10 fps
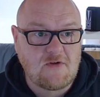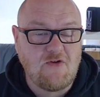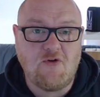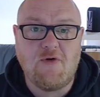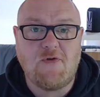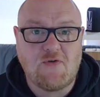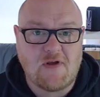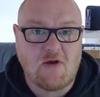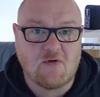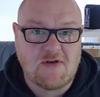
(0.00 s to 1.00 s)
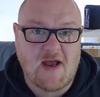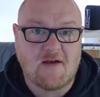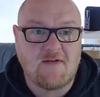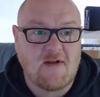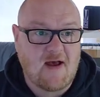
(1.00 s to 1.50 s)
So if you set your
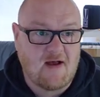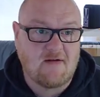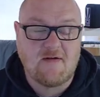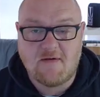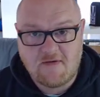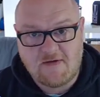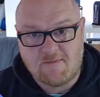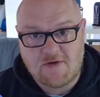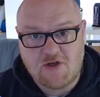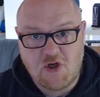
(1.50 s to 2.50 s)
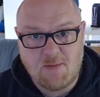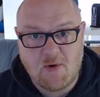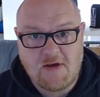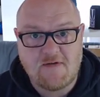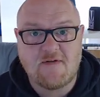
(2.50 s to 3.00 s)
text at 72
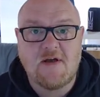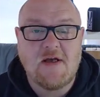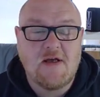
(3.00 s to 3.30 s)
points,